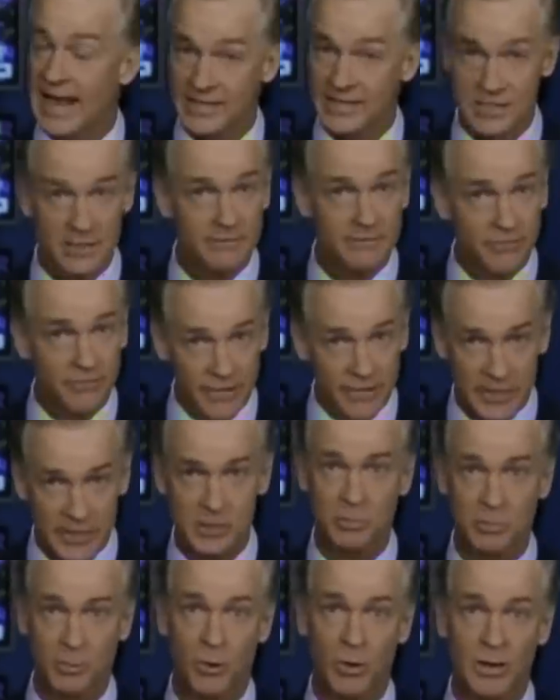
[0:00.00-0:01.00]
who
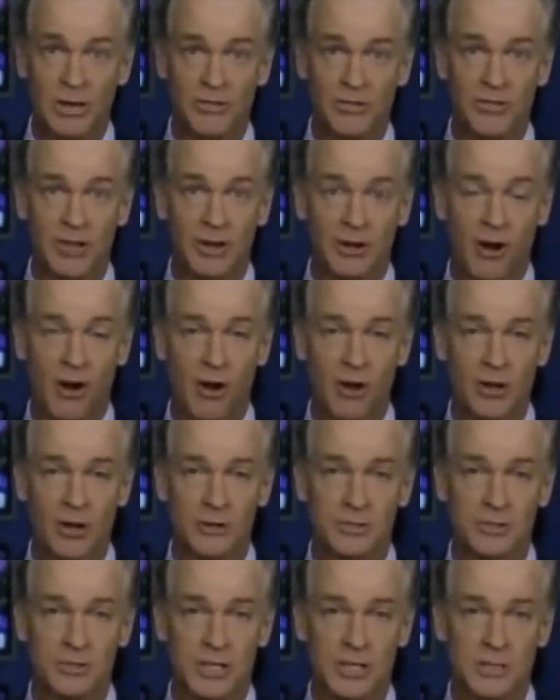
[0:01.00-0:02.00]
would want John
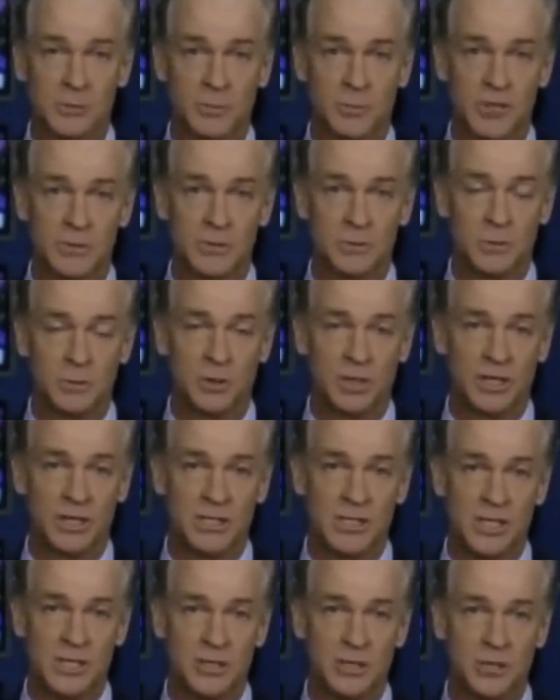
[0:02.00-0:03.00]
Wheeler dead?
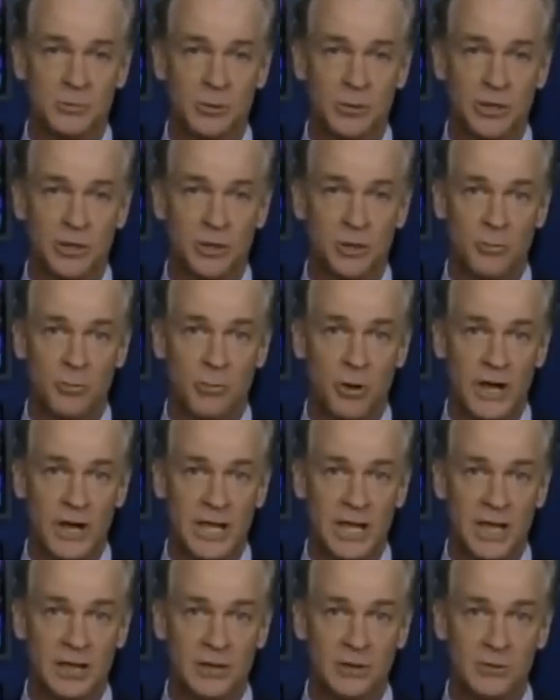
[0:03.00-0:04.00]
While many were quick
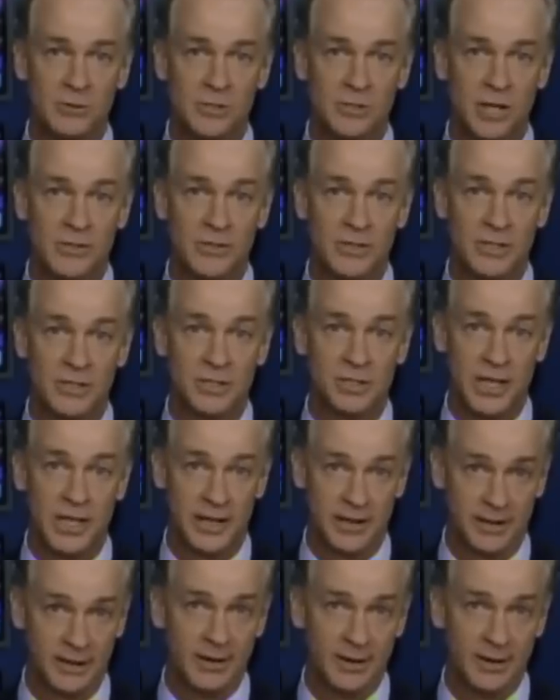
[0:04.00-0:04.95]
to point the finger at unknown